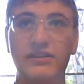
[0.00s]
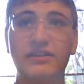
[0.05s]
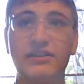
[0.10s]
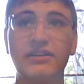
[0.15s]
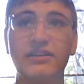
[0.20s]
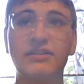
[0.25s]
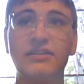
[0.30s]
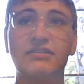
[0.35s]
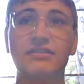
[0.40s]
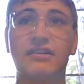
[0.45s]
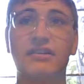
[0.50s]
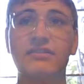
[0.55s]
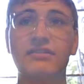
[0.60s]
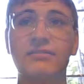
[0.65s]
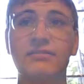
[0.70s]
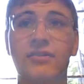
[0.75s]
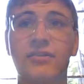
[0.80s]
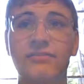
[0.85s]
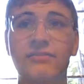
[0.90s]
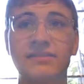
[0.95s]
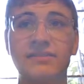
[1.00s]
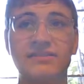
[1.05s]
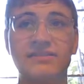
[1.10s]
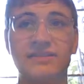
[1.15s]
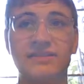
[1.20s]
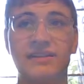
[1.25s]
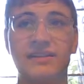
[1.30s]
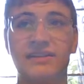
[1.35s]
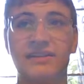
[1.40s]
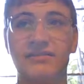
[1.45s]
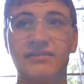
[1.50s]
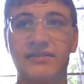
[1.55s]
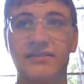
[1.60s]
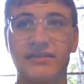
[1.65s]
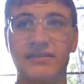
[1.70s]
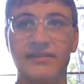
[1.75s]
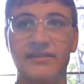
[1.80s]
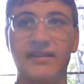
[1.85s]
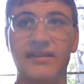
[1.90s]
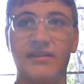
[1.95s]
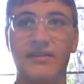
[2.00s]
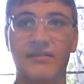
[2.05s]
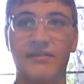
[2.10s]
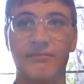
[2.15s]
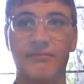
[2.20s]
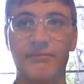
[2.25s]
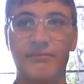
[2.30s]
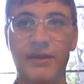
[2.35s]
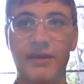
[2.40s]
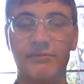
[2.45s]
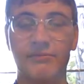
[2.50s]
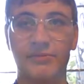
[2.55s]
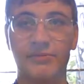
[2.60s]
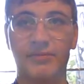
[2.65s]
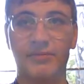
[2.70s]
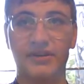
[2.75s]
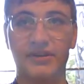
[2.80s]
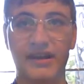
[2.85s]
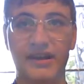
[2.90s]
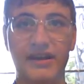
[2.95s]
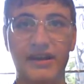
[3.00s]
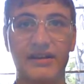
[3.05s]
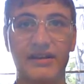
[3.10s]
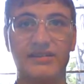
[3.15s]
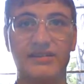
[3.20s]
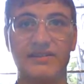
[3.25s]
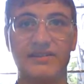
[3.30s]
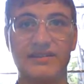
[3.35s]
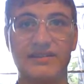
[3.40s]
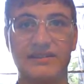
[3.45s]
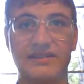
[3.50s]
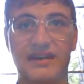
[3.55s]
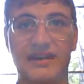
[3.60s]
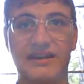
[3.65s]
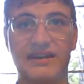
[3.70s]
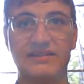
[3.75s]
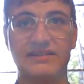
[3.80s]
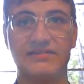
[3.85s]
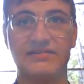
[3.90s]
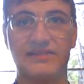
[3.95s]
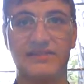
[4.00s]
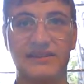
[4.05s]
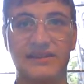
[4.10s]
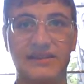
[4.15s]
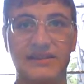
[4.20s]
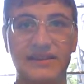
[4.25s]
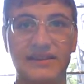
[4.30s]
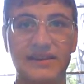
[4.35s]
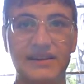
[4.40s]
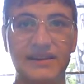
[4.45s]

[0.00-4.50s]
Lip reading: There are a lot of moments here with memorable character designs with,